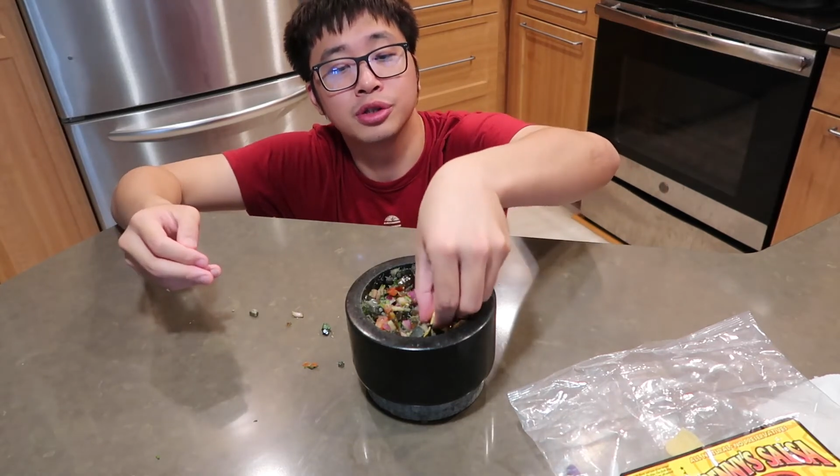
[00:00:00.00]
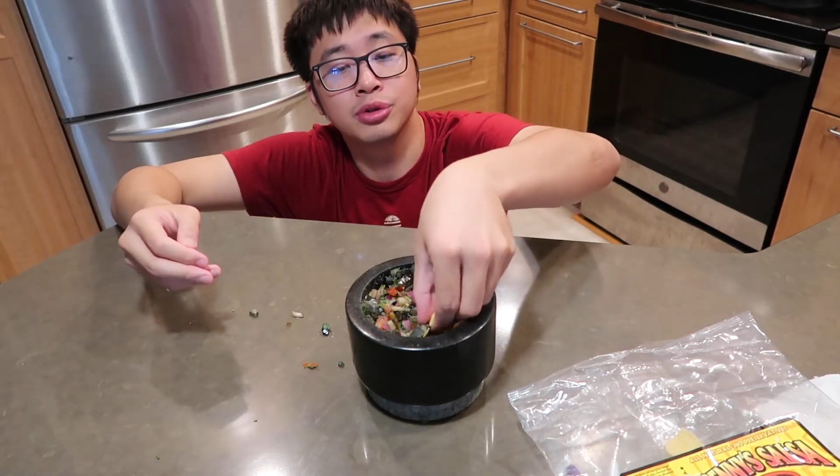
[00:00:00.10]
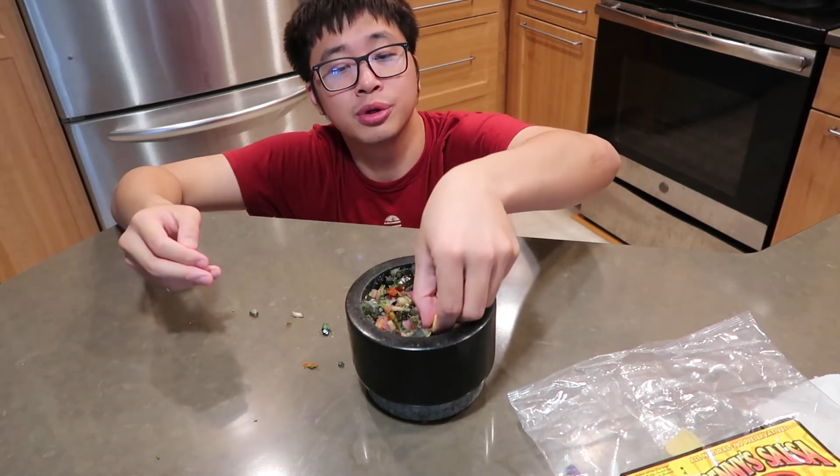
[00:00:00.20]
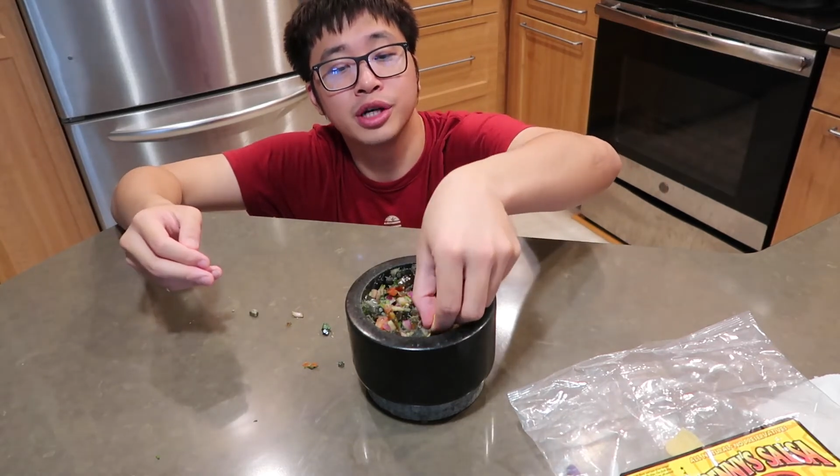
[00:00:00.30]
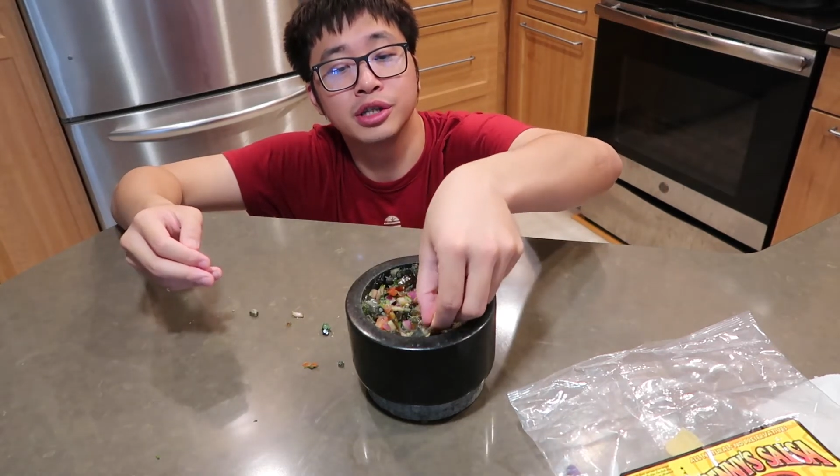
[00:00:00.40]

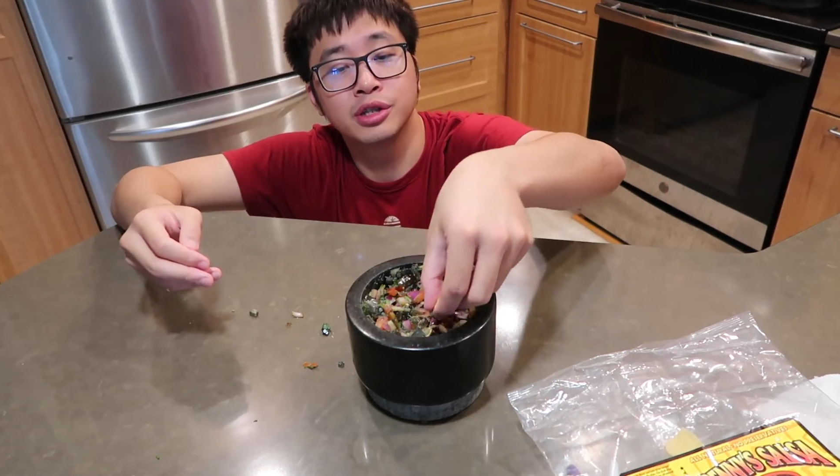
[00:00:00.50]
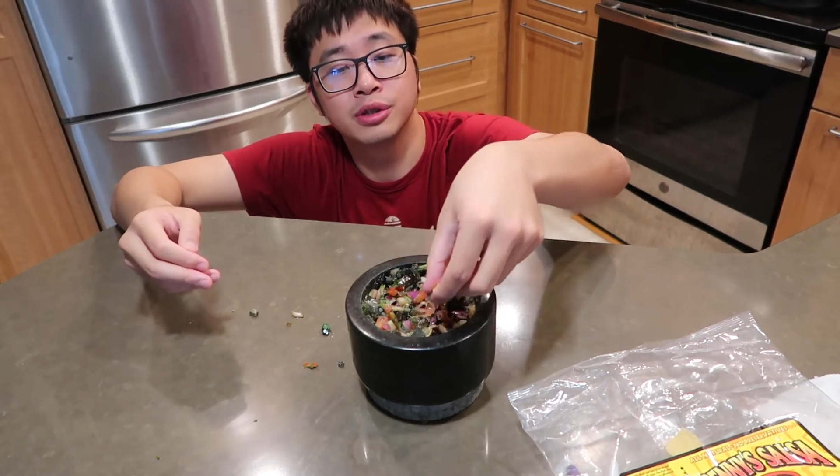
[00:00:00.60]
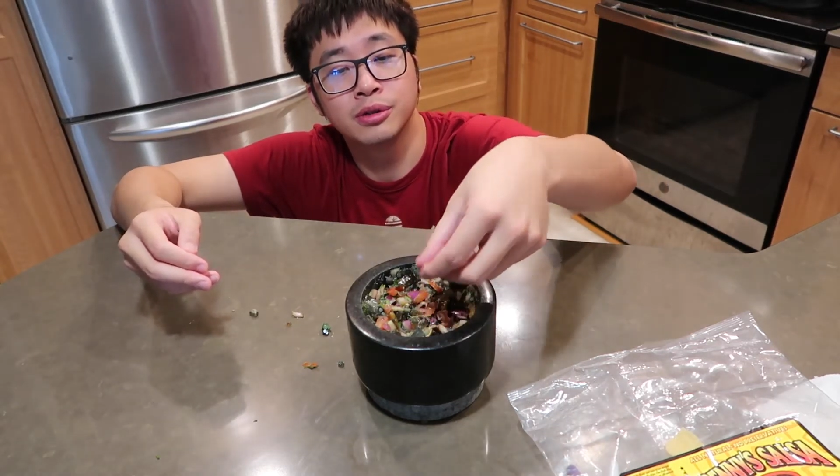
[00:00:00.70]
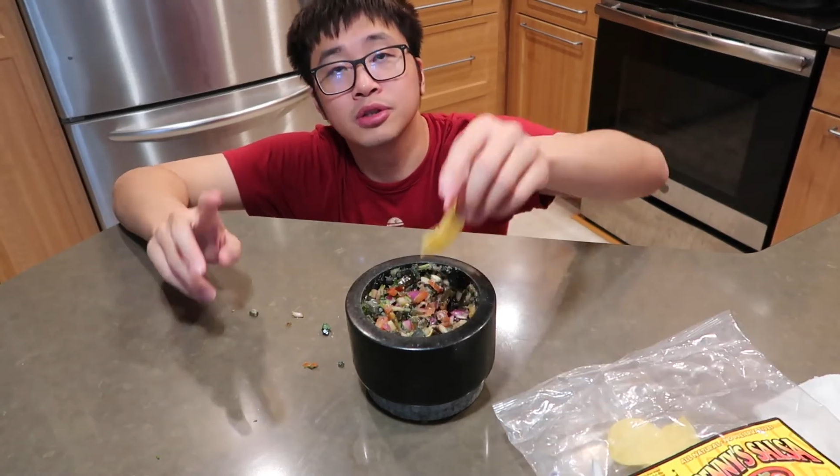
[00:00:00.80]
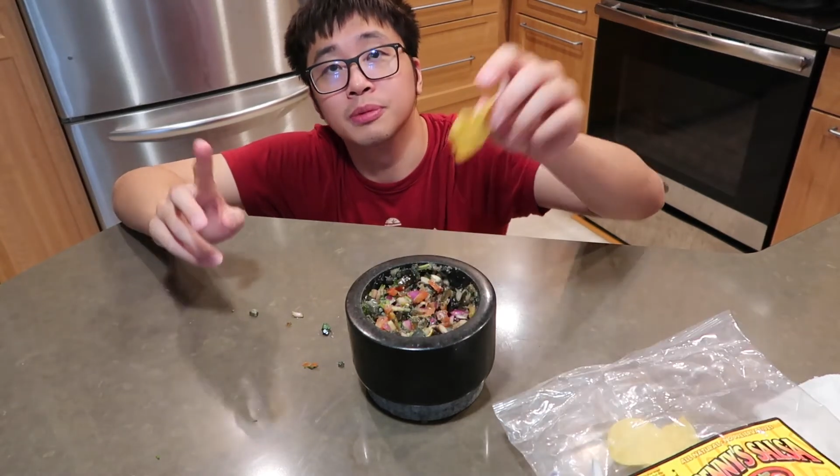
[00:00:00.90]
trash.
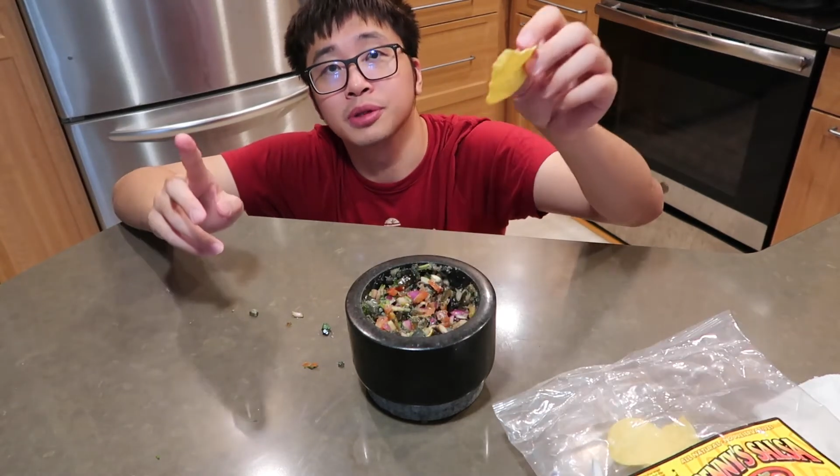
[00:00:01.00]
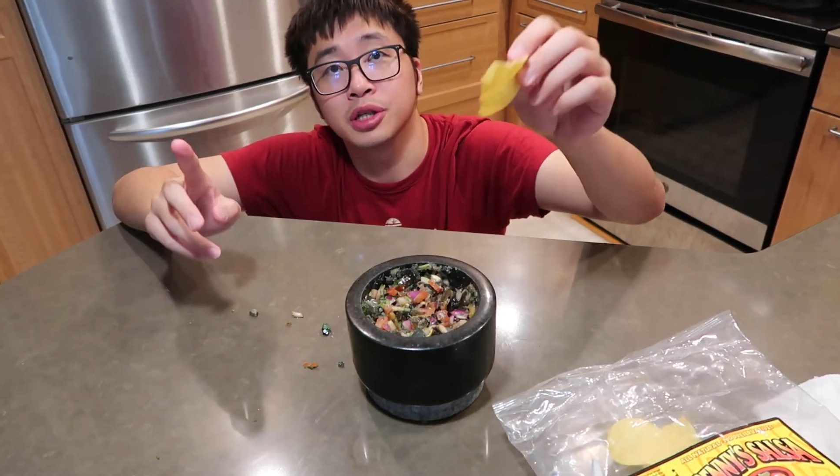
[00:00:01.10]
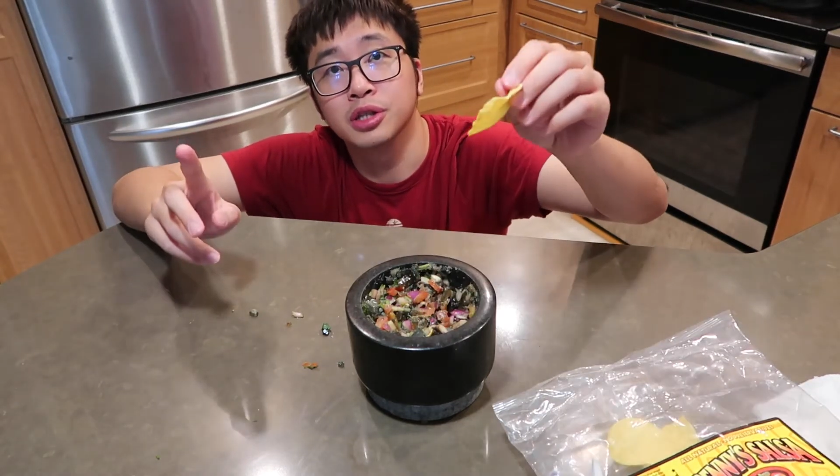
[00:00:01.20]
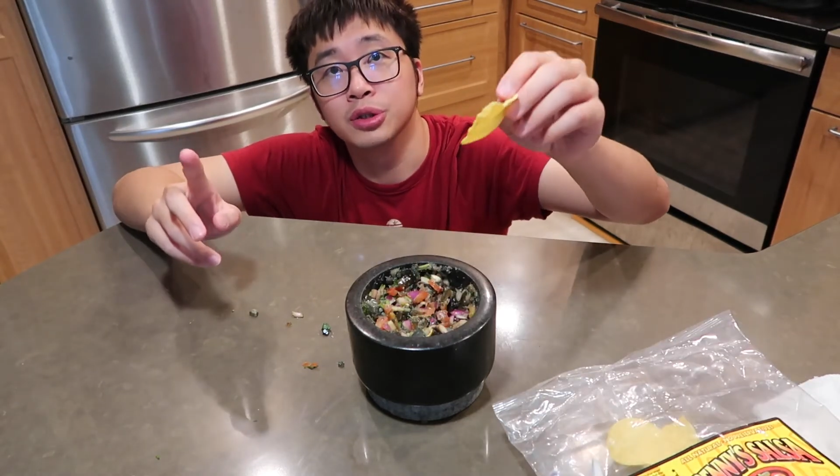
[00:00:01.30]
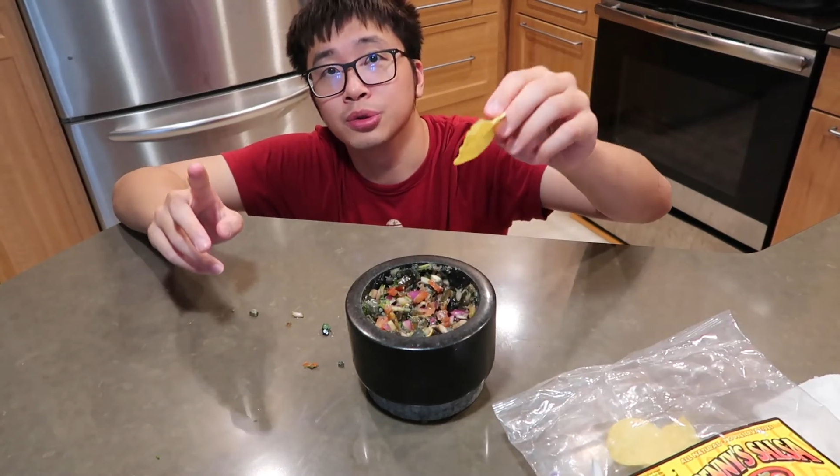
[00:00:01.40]
Let me
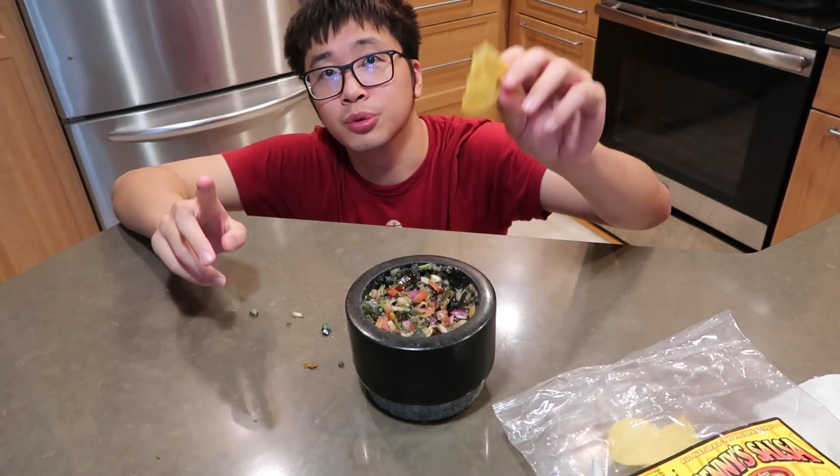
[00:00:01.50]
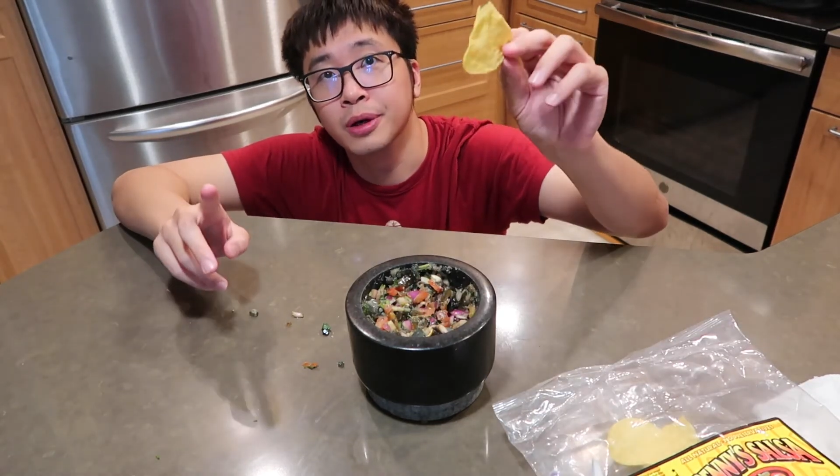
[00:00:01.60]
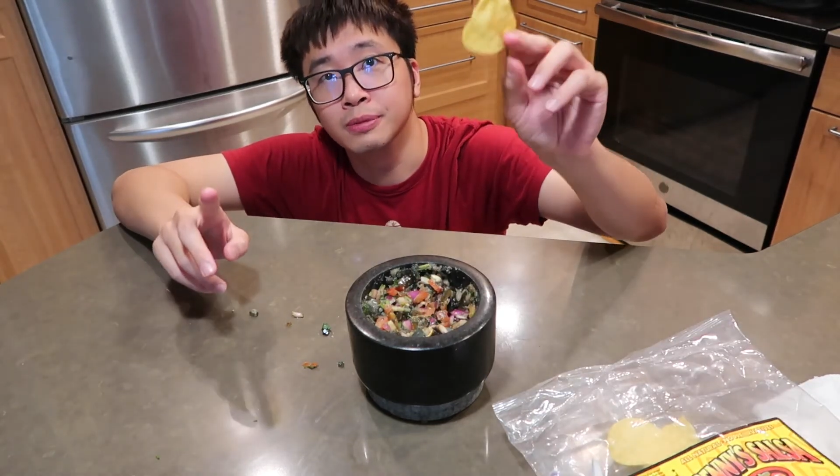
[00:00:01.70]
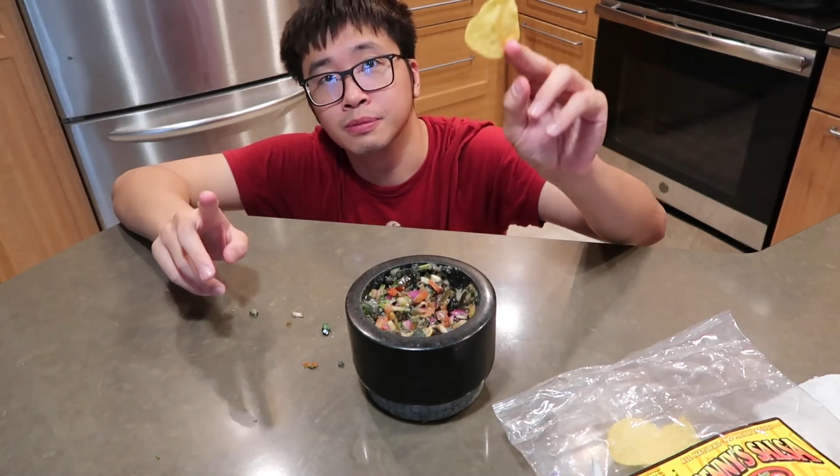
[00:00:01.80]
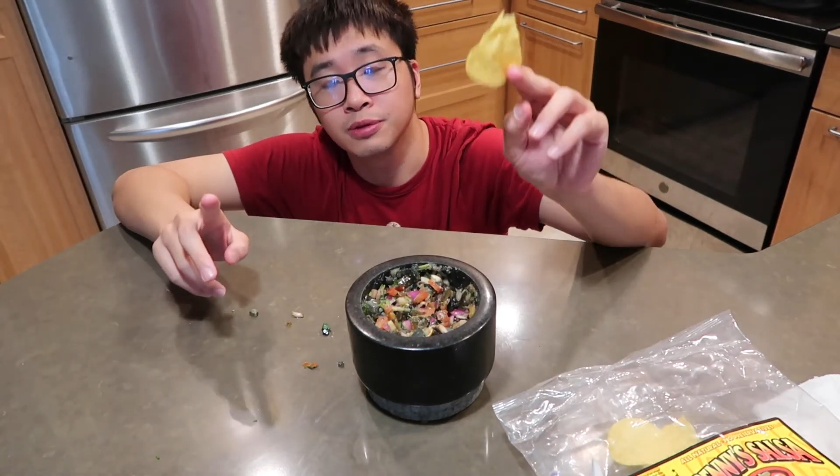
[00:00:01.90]
get a new one.